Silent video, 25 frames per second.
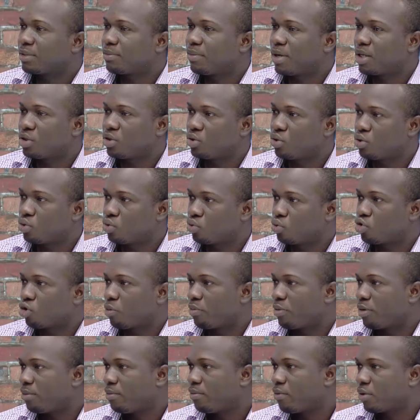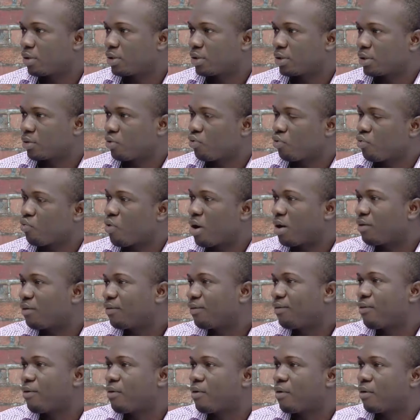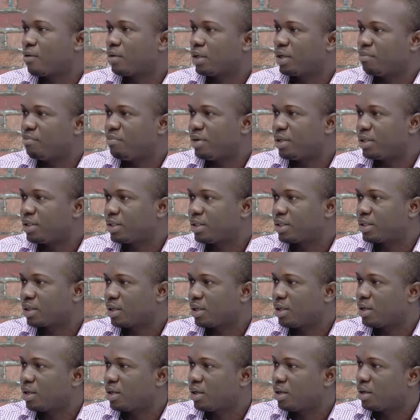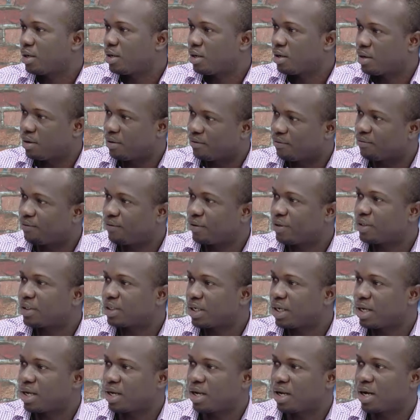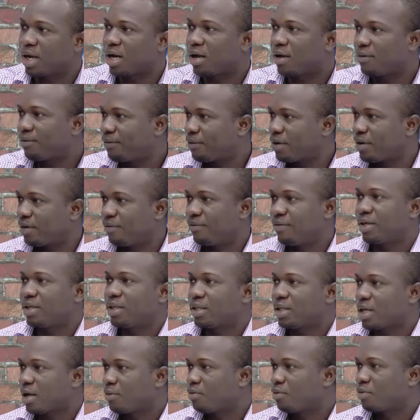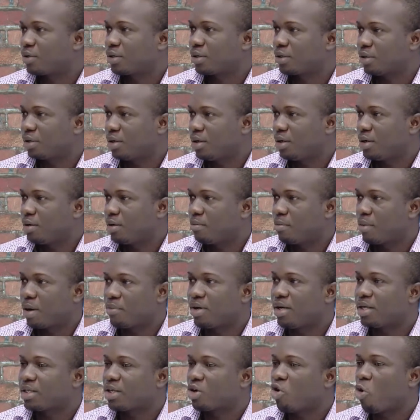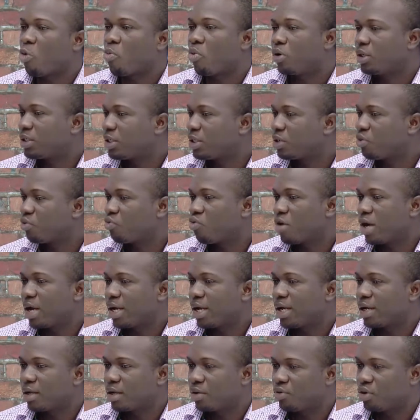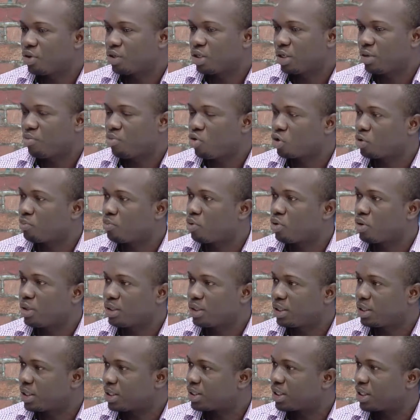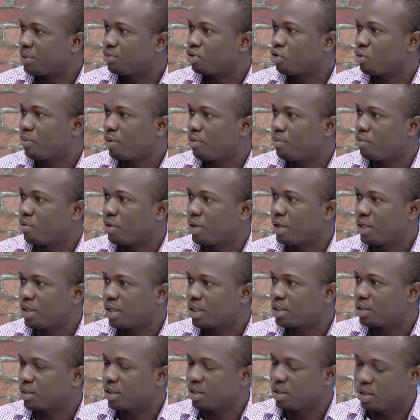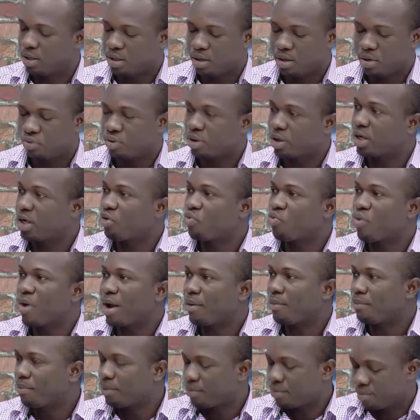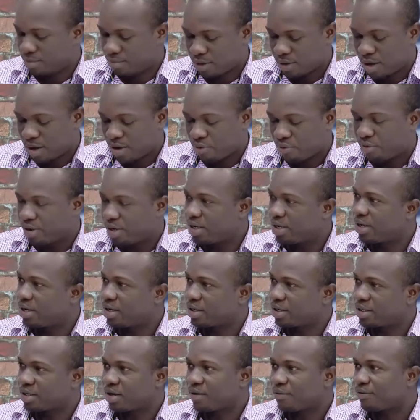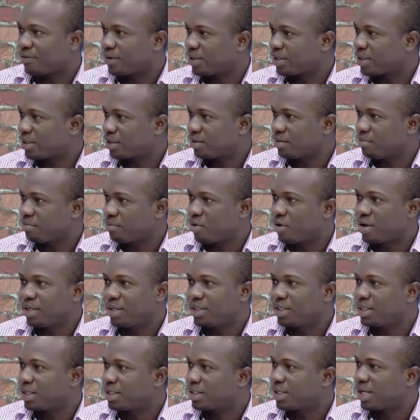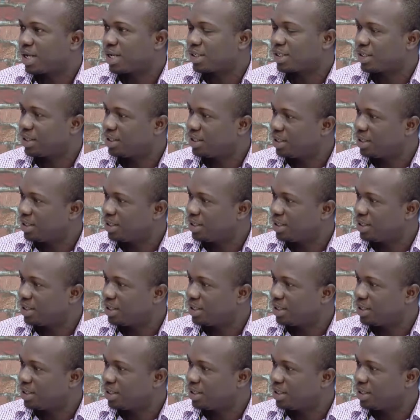best to use 2 chopping boards, one for the meats and fish and another for the vegetables. But I mean, it's a common thing where you see most people using the same chopping board. They just quickly wipe away the surface. But what is that